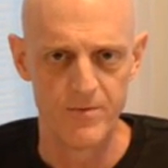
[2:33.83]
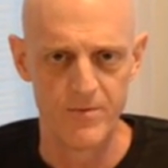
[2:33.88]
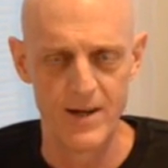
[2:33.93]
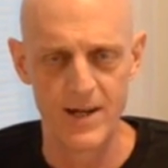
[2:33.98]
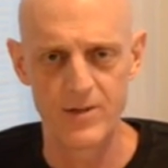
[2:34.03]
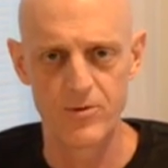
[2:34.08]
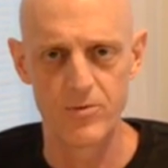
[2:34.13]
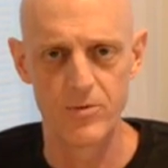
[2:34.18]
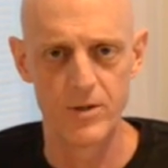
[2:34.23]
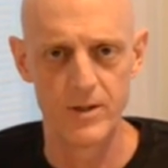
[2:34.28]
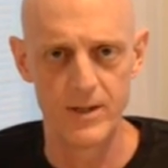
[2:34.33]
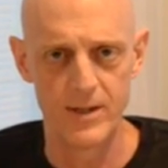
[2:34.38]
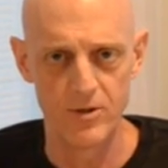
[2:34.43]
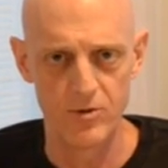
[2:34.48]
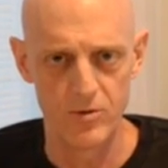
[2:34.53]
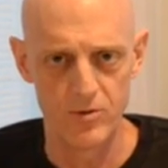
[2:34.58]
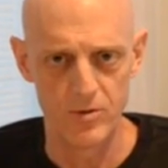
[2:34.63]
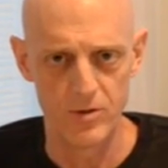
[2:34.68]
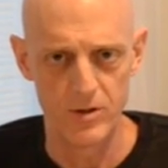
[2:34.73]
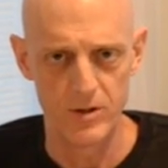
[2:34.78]
faster than they
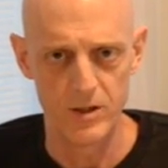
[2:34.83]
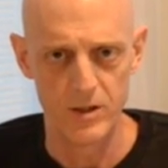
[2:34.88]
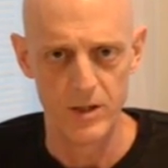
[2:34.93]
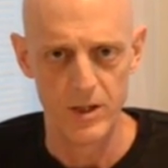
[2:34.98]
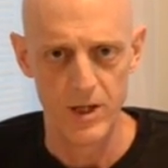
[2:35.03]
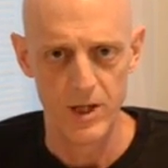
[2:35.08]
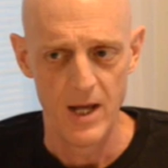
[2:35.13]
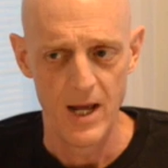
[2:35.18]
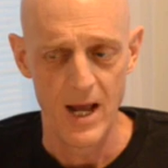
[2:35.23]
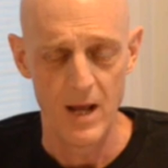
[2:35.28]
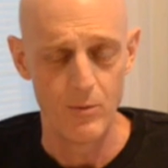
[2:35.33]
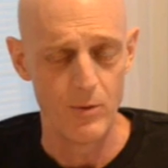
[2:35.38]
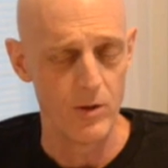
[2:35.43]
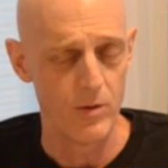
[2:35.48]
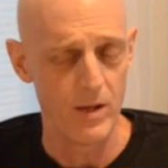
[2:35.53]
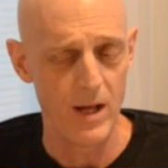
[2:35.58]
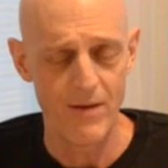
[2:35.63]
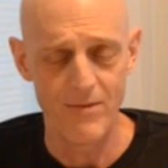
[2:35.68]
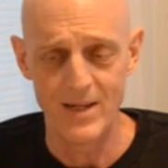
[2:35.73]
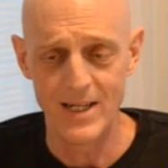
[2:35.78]
should. And we
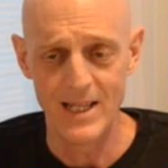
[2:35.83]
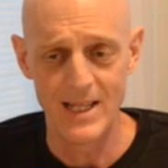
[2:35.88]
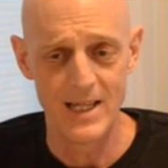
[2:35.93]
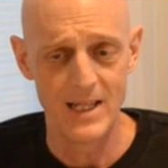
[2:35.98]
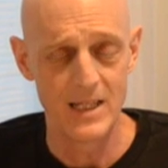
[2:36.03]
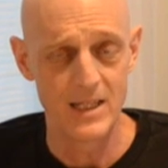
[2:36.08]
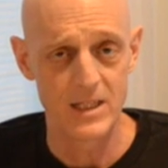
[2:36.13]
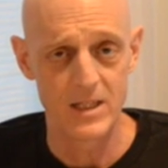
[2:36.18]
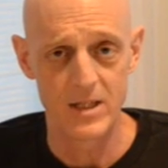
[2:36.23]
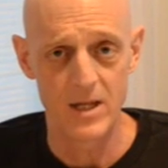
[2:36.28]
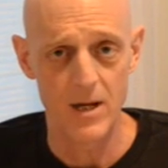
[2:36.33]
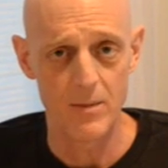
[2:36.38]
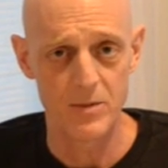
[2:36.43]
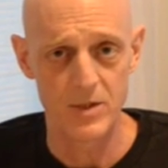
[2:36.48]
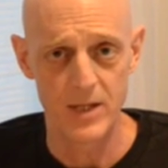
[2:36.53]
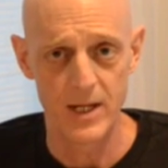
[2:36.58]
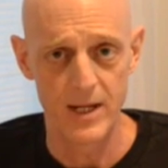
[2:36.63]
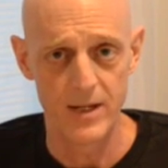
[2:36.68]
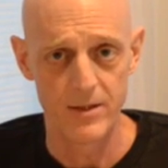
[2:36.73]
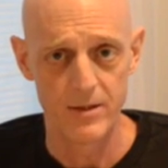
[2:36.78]
don't have anything that
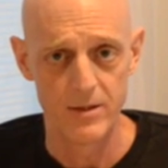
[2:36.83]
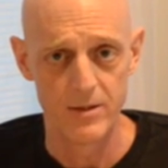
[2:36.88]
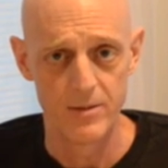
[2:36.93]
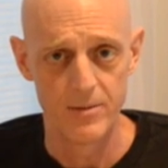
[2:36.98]
stops that.